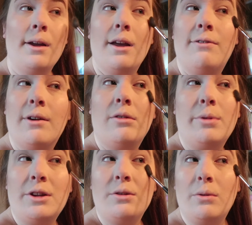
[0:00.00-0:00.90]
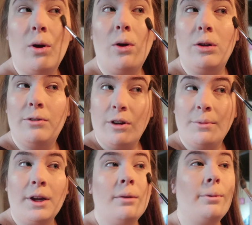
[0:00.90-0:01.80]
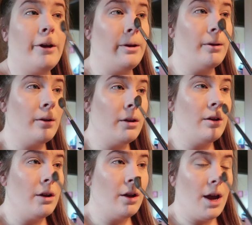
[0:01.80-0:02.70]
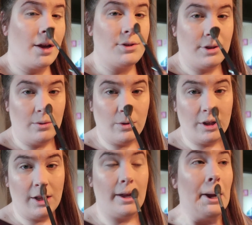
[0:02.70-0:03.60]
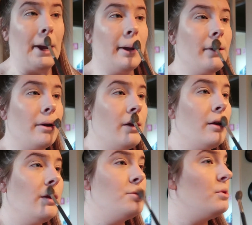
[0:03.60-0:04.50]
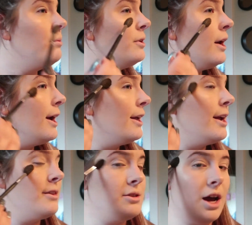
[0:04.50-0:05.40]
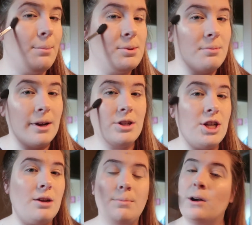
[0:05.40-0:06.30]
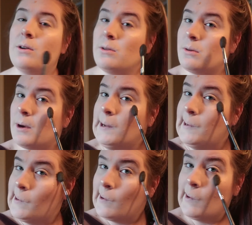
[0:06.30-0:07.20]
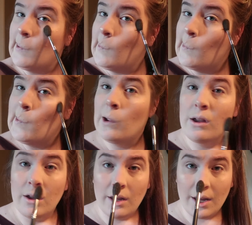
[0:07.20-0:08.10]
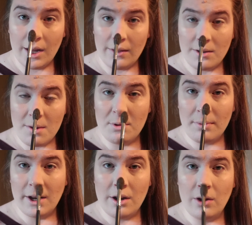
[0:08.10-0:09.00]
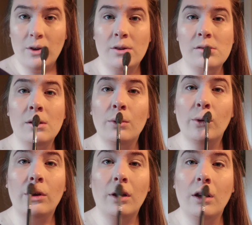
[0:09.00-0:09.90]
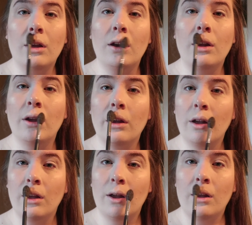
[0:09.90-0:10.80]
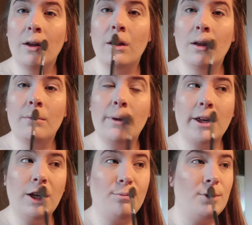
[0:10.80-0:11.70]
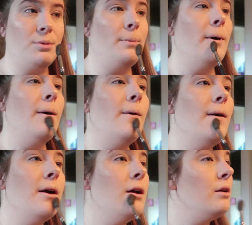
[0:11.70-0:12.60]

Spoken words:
if it would be too gold for me, but I actually really like it. So I'm going to highlight the tops of my cheekbones right here, and the tip of my nose, and my Cupid's bow.